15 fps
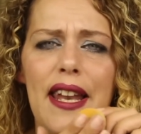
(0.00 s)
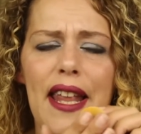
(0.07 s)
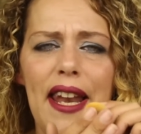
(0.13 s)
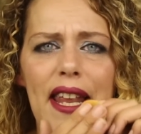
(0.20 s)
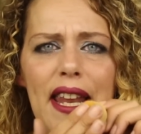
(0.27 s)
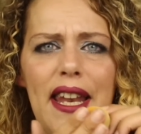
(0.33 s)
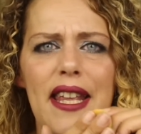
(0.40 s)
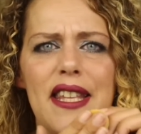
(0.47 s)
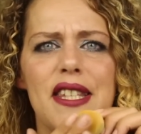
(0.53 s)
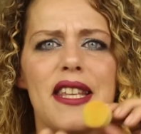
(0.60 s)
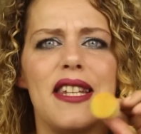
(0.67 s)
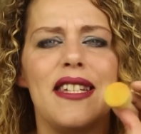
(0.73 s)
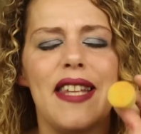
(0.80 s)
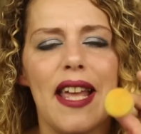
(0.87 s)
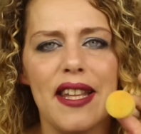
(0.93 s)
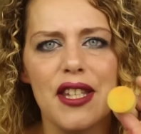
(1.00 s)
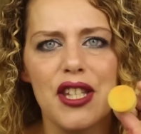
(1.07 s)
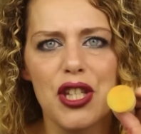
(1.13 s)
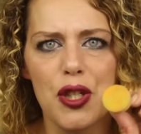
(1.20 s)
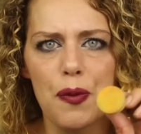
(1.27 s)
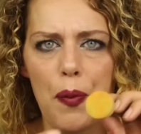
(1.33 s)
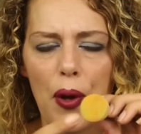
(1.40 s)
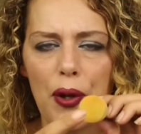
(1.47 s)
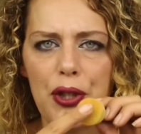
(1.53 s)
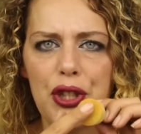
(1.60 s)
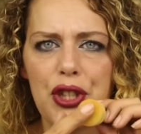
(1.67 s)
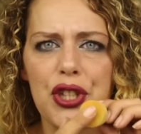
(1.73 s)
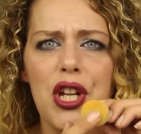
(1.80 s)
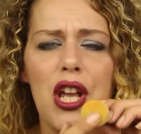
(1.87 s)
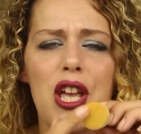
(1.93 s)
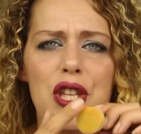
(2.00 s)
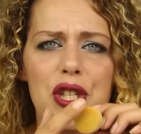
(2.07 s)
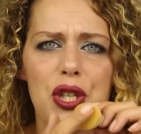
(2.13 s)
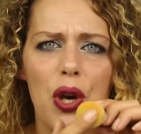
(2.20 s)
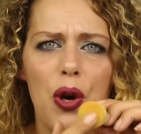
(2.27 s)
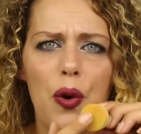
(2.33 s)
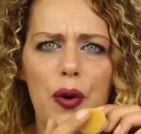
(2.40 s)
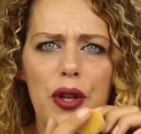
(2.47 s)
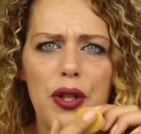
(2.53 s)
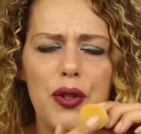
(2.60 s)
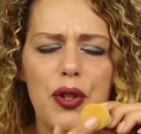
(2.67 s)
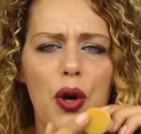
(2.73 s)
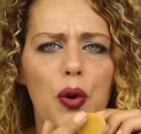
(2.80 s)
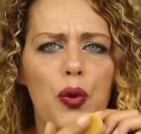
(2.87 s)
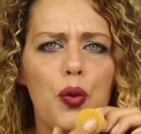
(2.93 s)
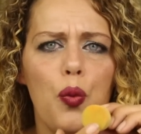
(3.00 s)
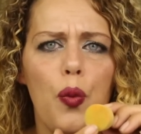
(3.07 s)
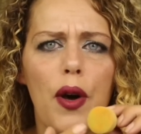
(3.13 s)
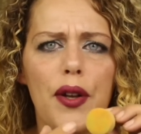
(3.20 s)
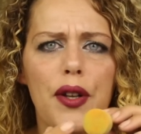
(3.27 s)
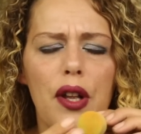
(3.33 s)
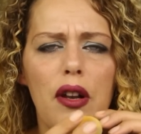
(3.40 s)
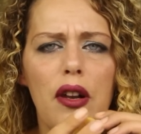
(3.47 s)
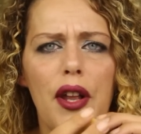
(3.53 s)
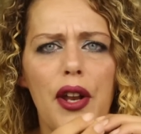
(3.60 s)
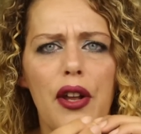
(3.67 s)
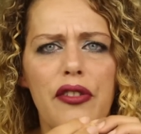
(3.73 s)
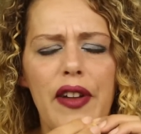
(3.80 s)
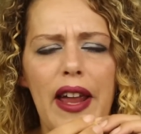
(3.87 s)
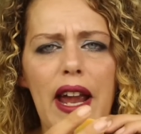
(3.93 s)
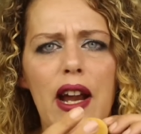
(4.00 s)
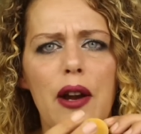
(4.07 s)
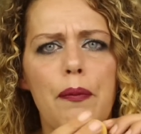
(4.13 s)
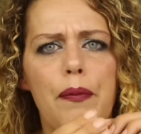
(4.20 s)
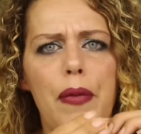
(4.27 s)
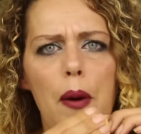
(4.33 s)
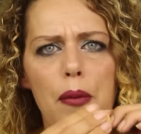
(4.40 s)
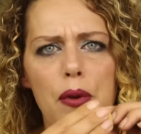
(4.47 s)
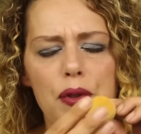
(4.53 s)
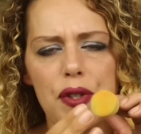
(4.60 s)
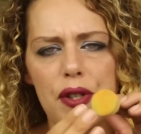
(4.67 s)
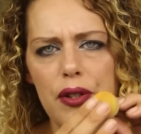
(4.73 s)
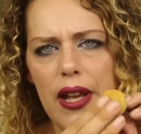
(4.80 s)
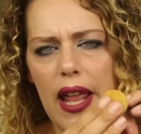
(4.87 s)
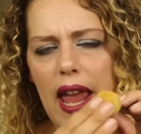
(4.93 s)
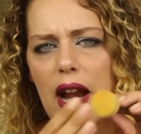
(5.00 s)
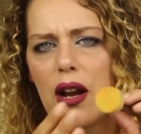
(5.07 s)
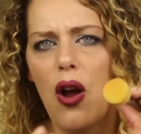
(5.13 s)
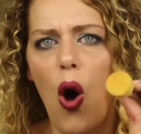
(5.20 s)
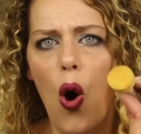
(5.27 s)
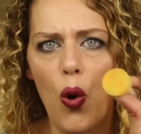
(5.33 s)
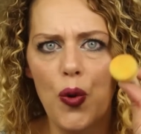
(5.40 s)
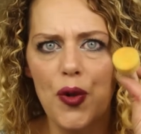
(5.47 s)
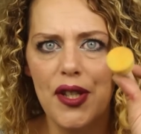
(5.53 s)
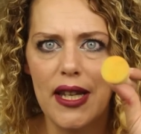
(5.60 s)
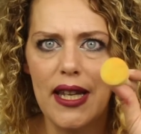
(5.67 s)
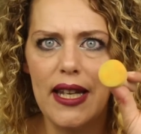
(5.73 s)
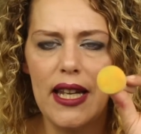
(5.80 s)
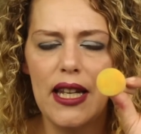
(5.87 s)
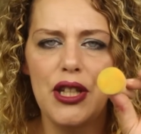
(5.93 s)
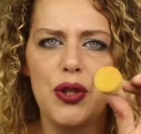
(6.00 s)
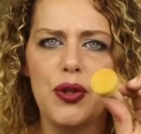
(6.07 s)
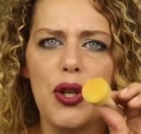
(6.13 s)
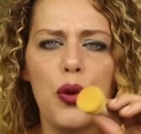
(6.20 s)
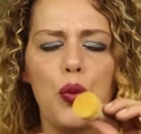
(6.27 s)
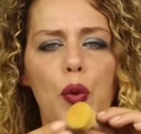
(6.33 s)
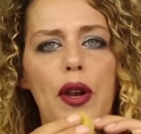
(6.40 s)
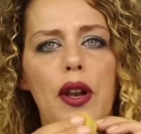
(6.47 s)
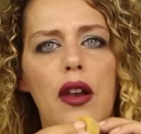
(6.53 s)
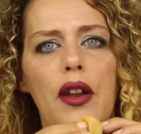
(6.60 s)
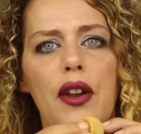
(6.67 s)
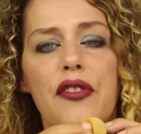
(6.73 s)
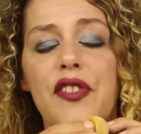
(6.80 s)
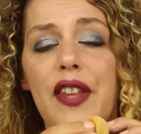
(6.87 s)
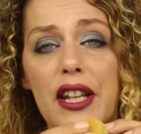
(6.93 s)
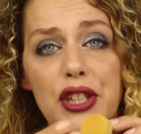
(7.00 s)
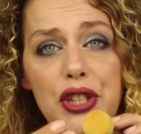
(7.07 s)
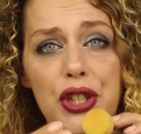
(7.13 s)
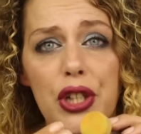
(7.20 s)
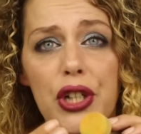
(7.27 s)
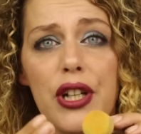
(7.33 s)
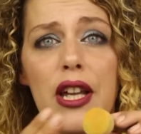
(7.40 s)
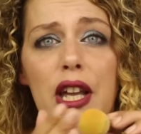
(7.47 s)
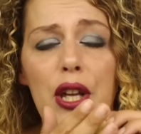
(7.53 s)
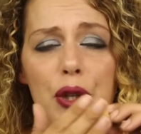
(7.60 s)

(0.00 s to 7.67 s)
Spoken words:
that it is a dense sponge. So you don't want a lot of air bubbles and air holes in it. You don't want a lot of texture.